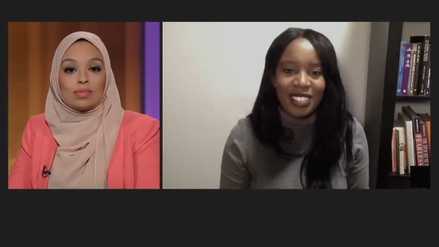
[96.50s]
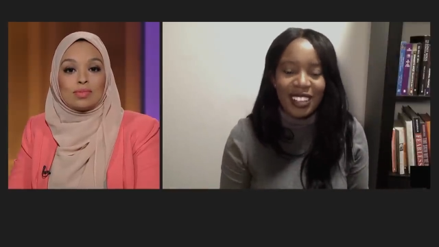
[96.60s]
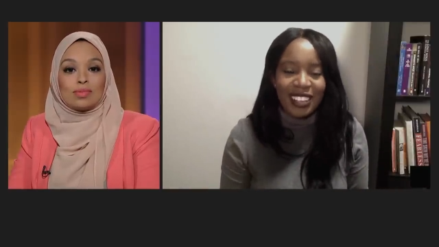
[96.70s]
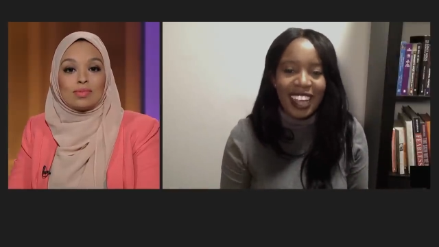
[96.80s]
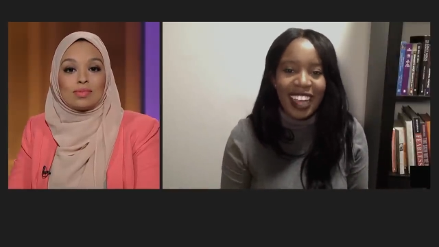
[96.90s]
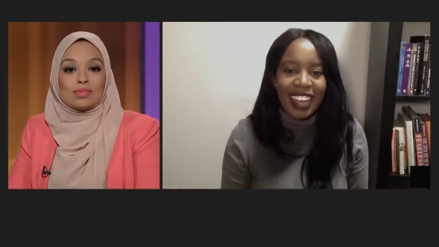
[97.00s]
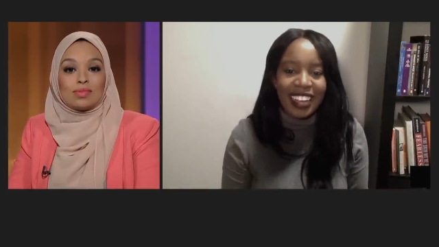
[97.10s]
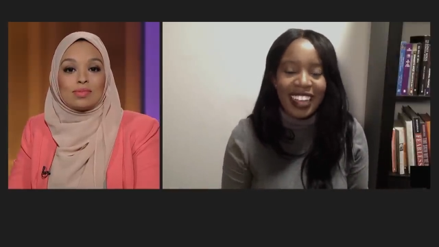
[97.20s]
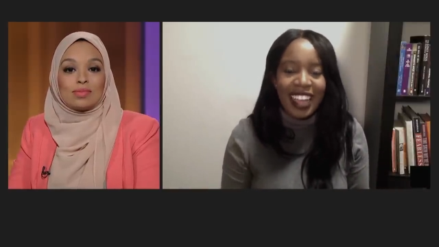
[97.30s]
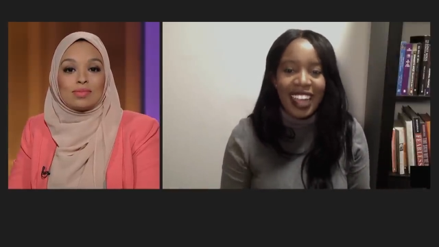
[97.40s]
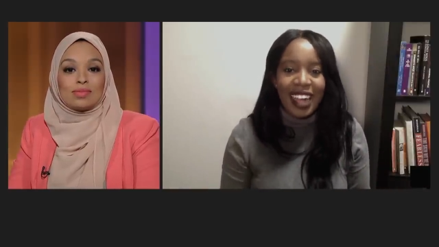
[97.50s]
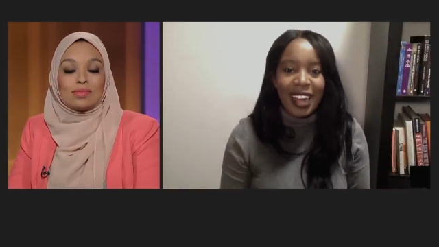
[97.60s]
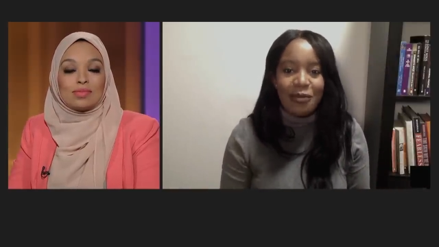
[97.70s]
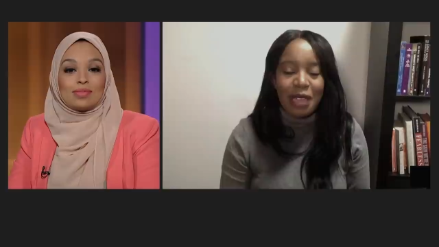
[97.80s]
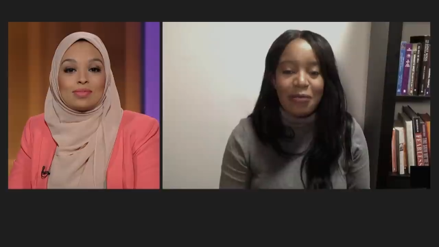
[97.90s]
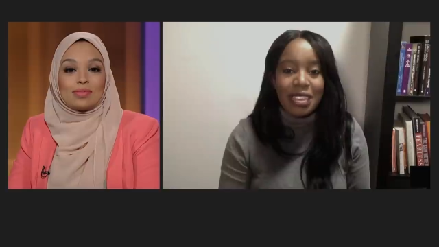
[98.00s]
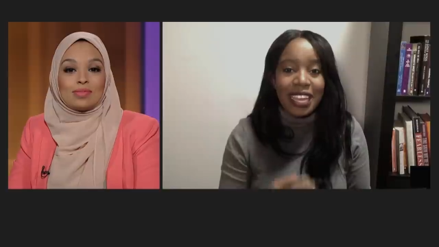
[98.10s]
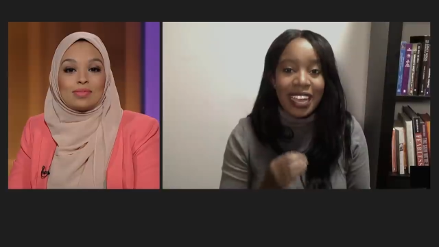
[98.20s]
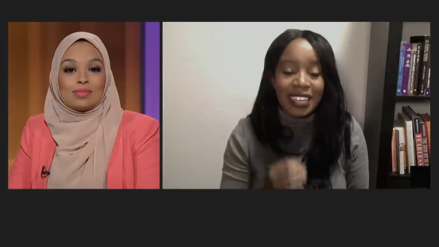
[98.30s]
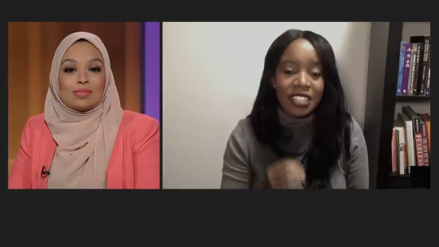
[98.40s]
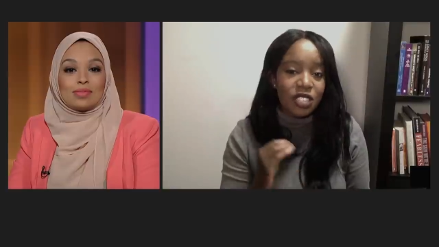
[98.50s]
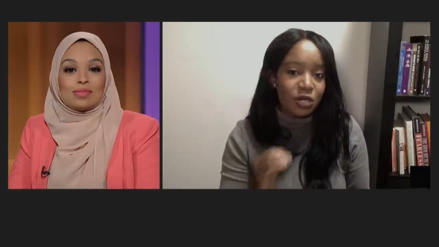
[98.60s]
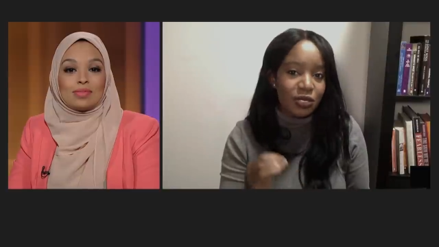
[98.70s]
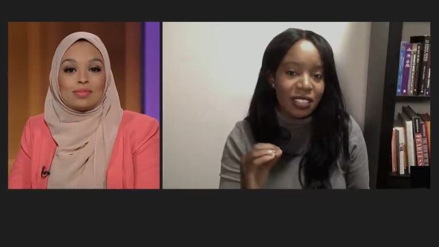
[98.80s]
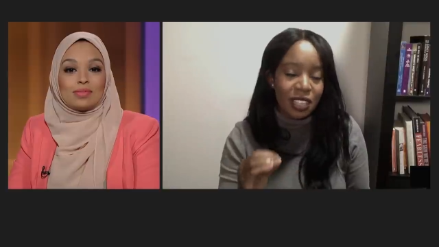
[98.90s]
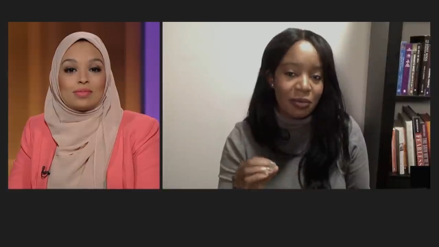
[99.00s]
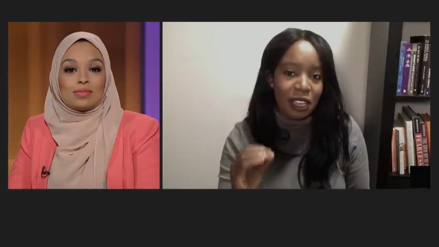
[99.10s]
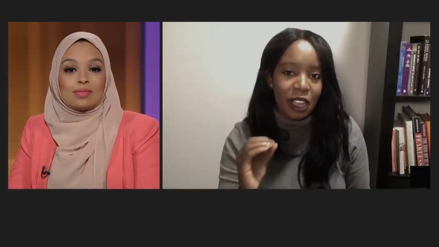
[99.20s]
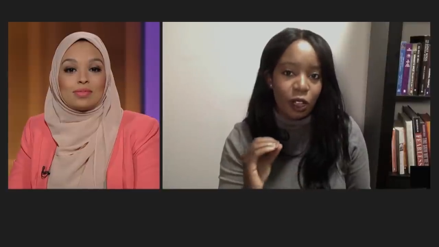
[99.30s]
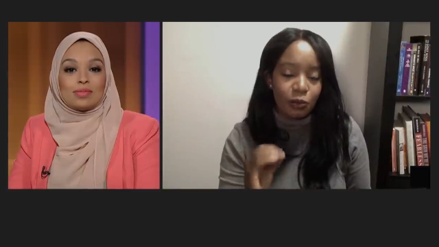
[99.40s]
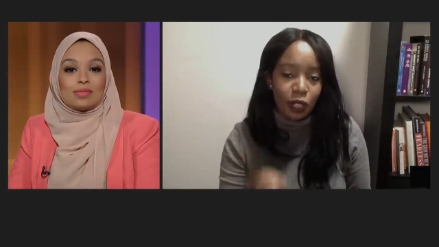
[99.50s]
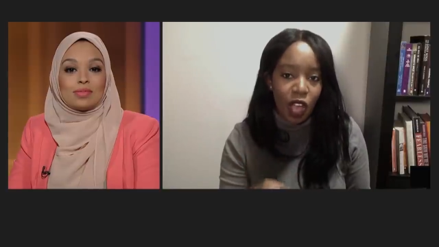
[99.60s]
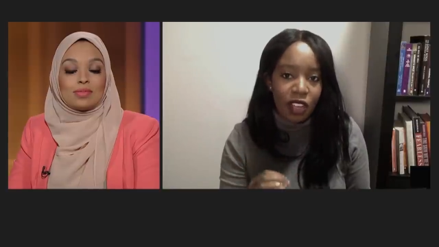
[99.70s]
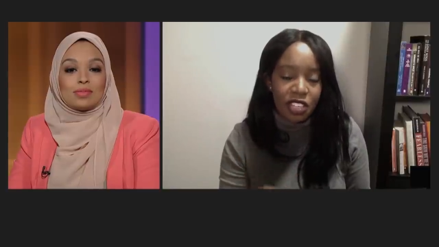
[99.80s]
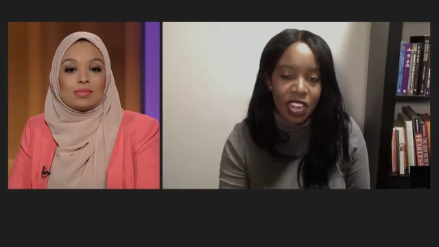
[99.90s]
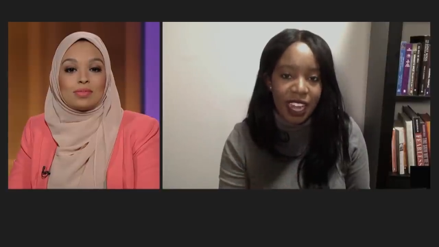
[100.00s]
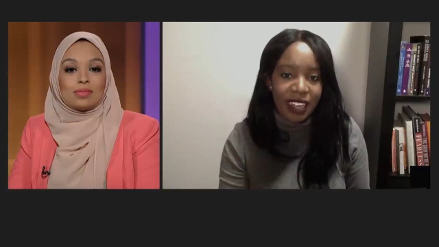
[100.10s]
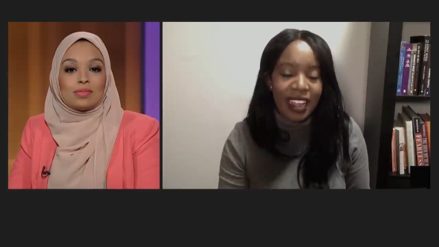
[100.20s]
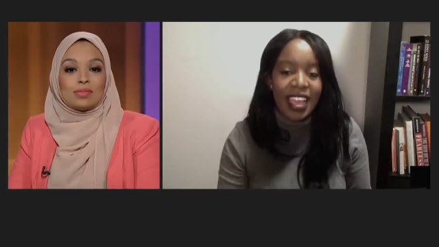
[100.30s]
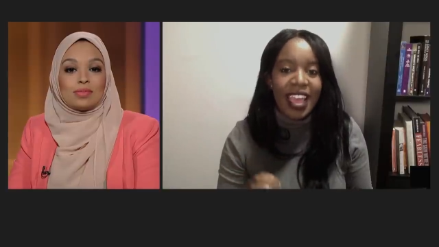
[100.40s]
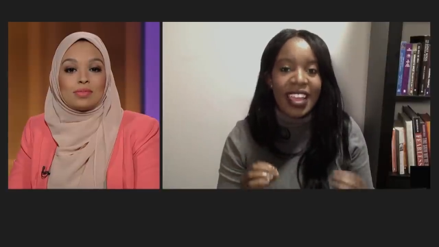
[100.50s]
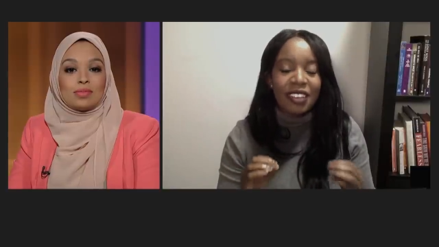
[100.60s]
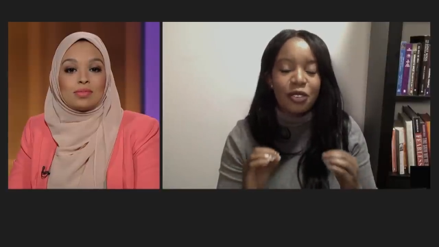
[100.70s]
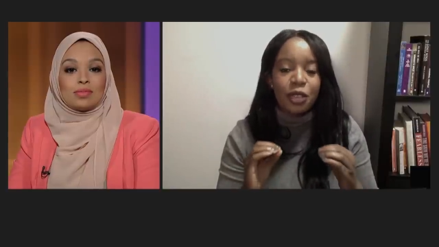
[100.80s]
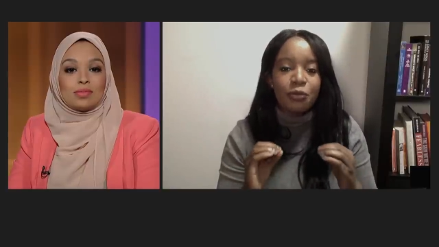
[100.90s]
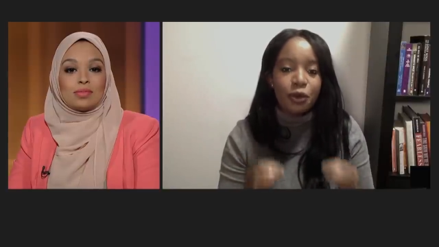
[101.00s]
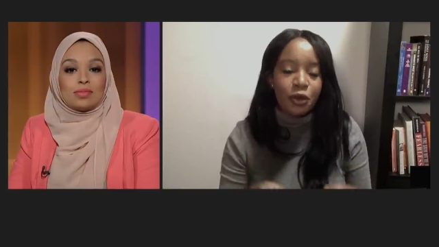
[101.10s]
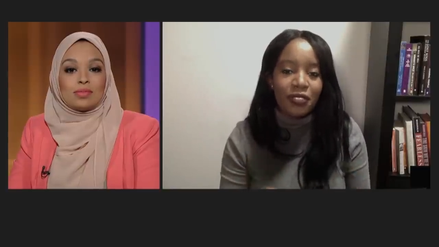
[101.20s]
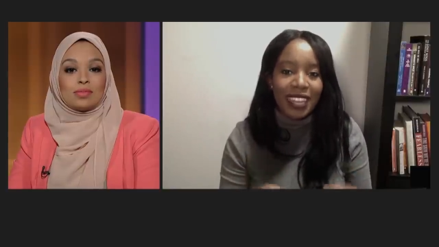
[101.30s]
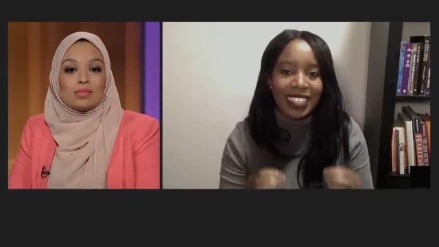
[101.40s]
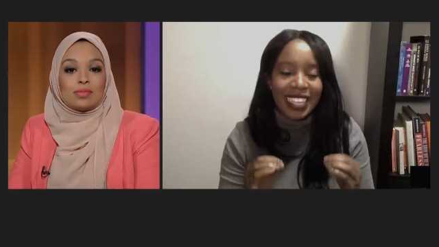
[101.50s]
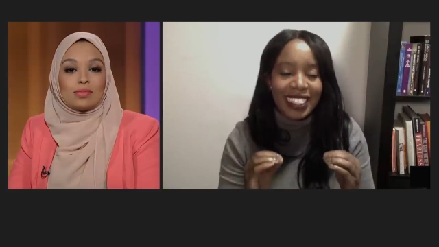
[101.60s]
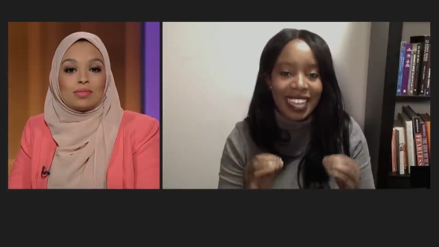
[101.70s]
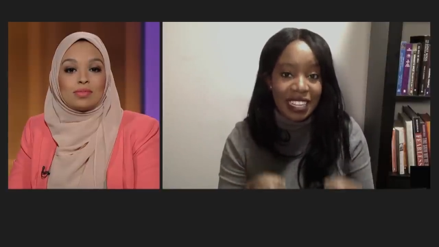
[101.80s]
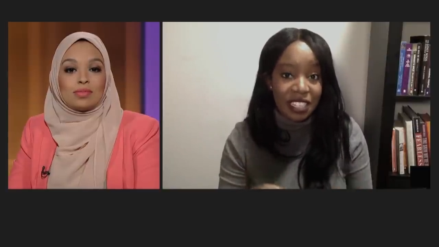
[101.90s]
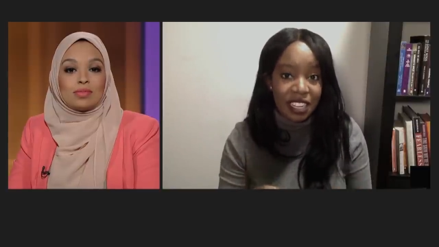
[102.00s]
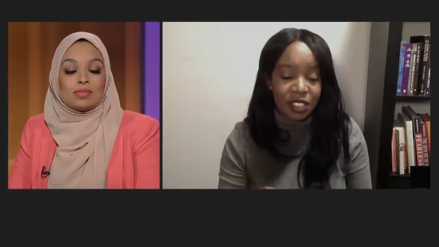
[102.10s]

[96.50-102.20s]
Speaker 1: online. Um, and because it's using something called blockchain, it, you can prove that it's authentic.